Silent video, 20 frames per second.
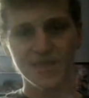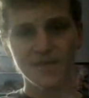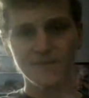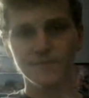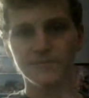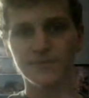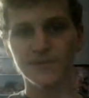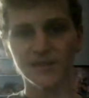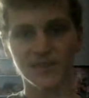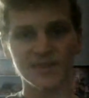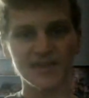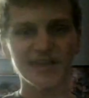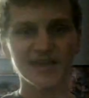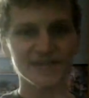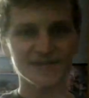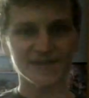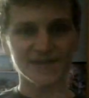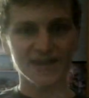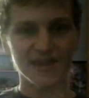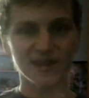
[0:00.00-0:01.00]
Billy
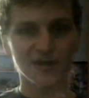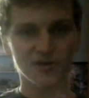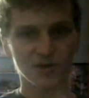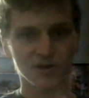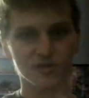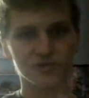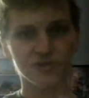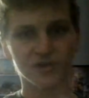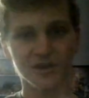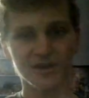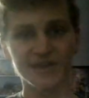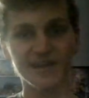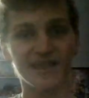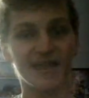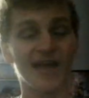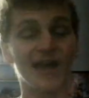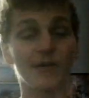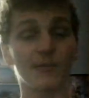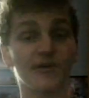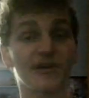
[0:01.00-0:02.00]
as a character, and he
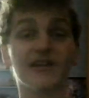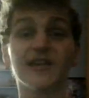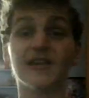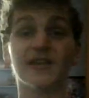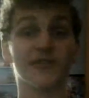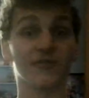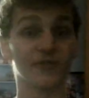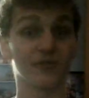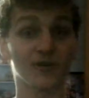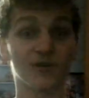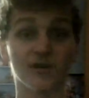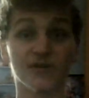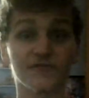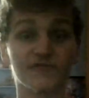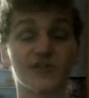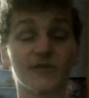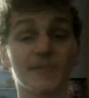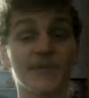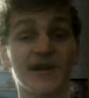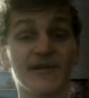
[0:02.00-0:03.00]
got what he
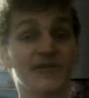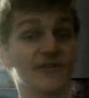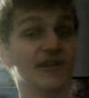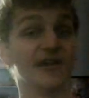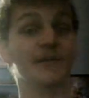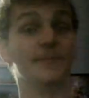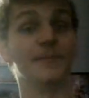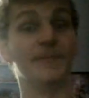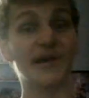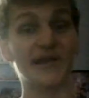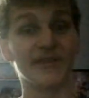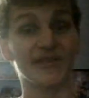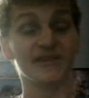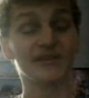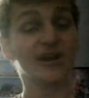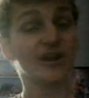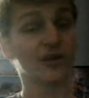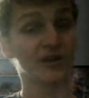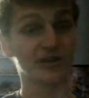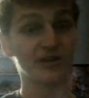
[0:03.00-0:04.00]
deserved by the
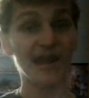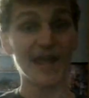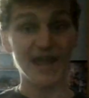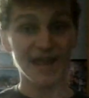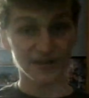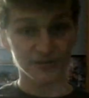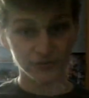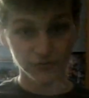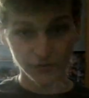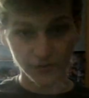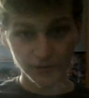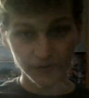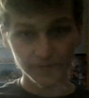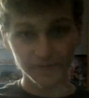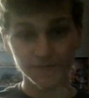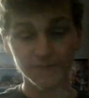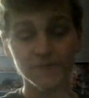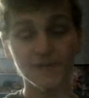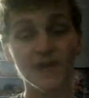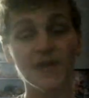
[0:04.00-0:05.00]

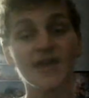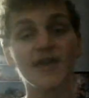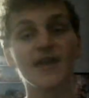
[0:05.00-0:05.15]
pterodactyls